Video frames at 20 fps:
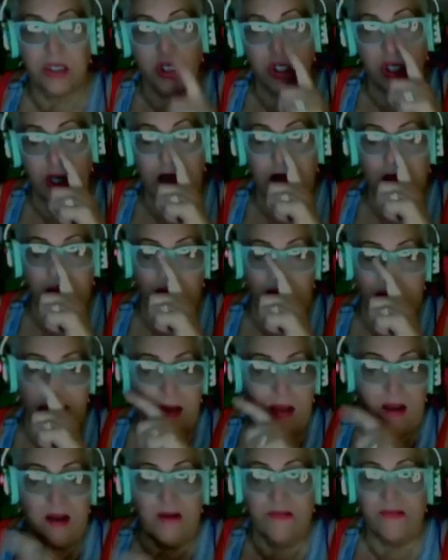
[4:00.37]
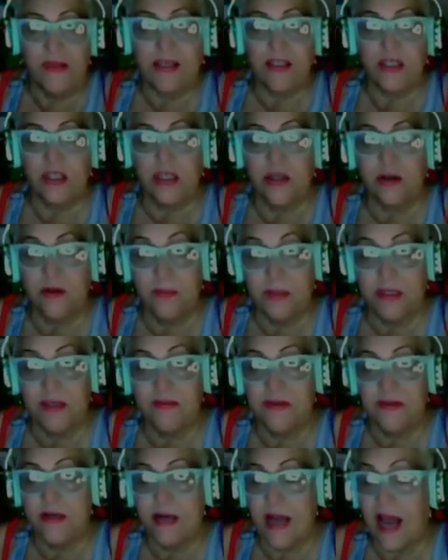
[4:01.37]
in January of next year,
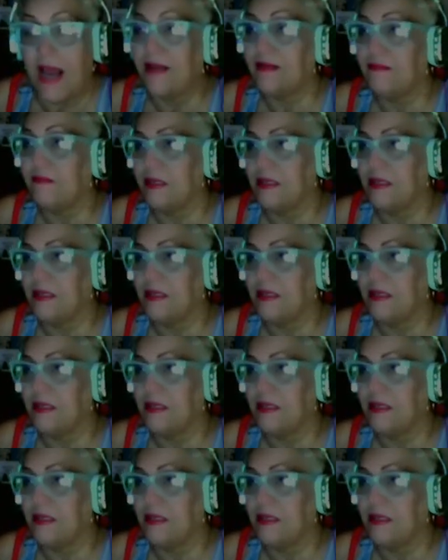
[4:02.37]
believe it or not,